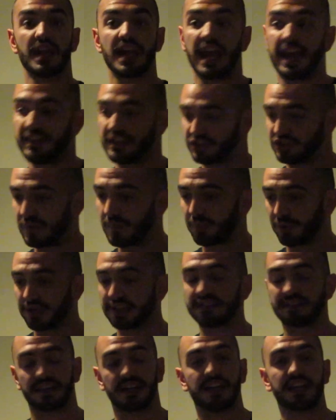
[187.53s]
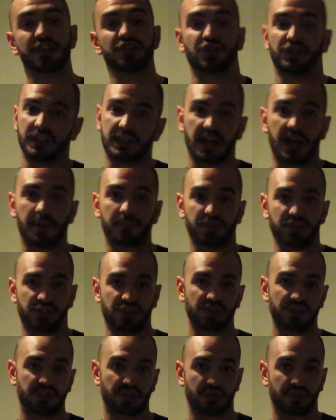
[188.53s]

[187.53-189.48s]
And then she brings it in, she accomplishes